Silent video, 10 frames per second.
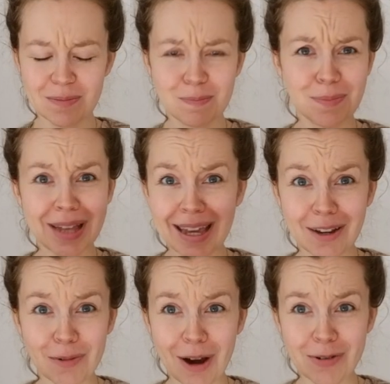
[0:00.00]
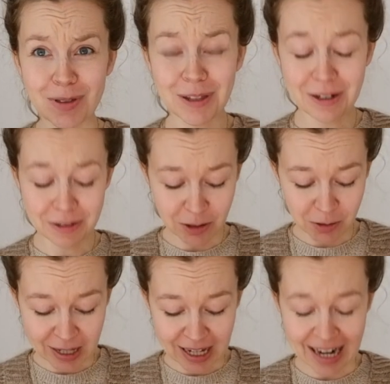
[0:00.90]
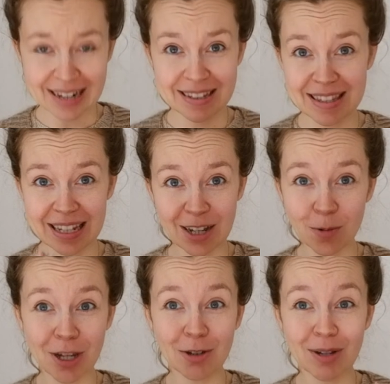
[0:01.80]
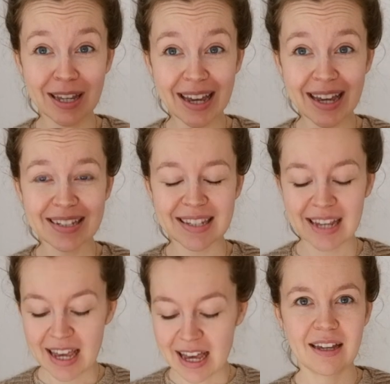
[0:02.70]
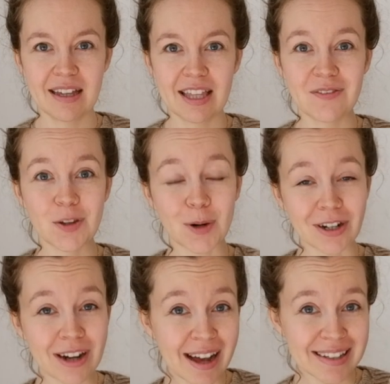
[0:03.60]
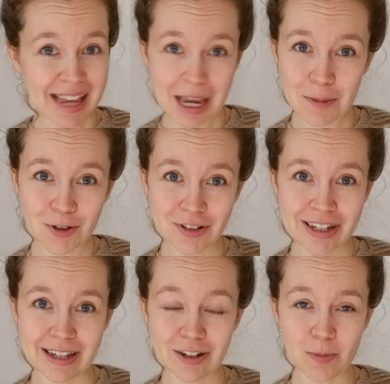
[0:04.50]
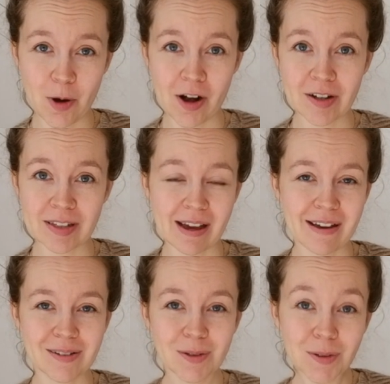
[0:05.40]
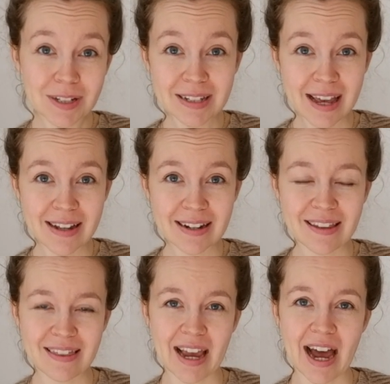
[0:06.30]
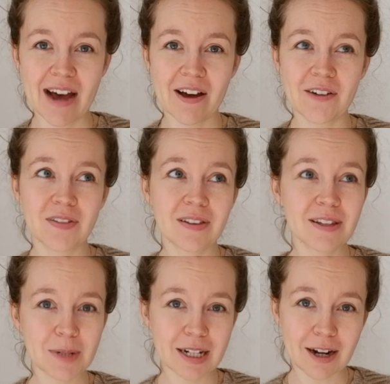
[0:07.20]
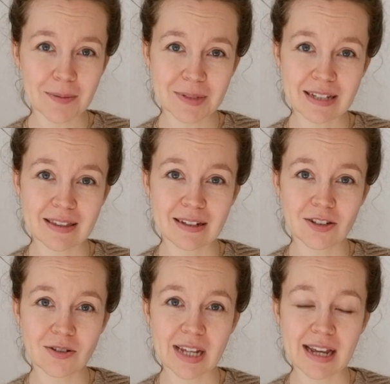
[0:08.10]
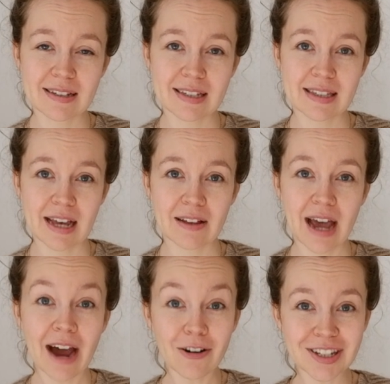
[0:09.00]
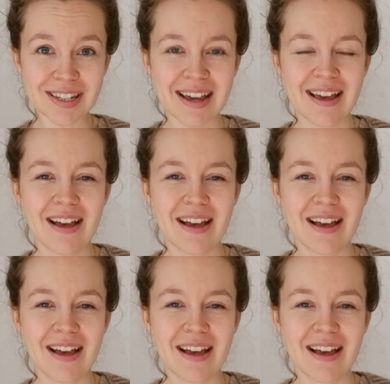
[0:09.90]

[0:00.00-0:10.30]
just playing around with it a little bit and seeing what you can get. If you are not able to get your paws on Nutiden, they have limited updates that do tend to sell out.